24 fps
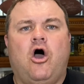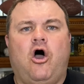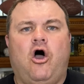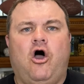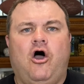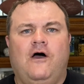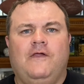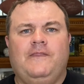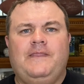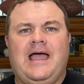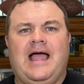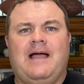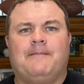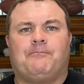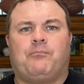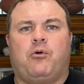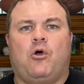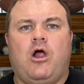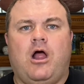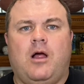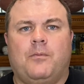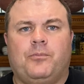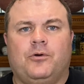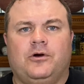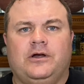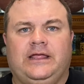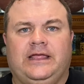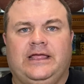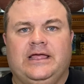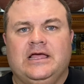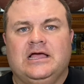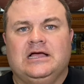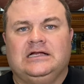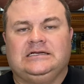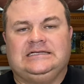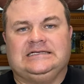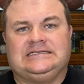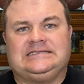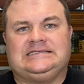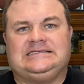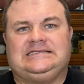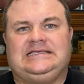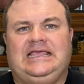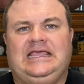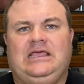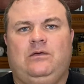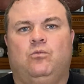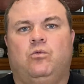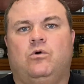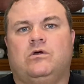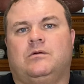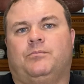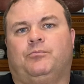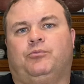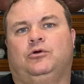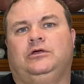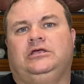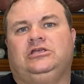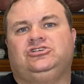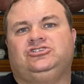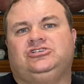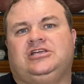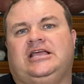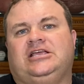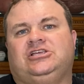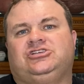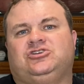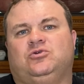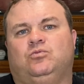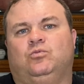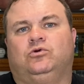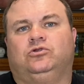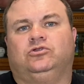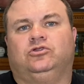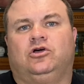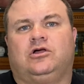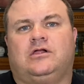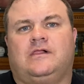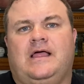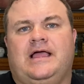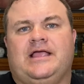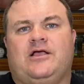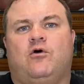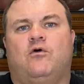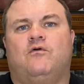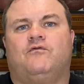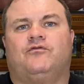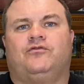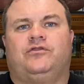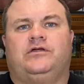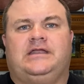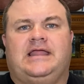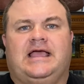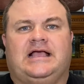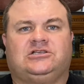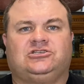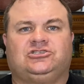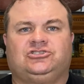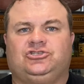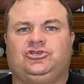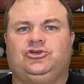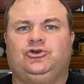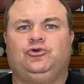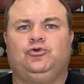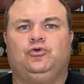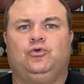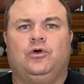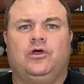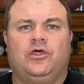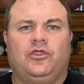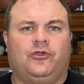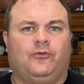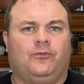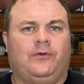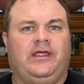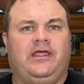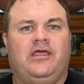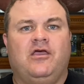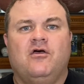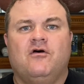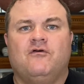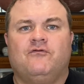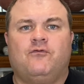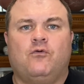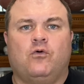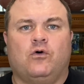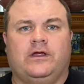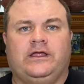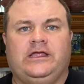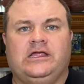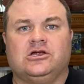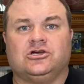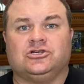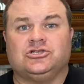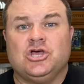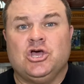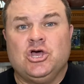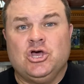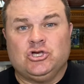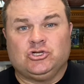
on that property to see what appreciation will look like over the next 2, 3, 4 years.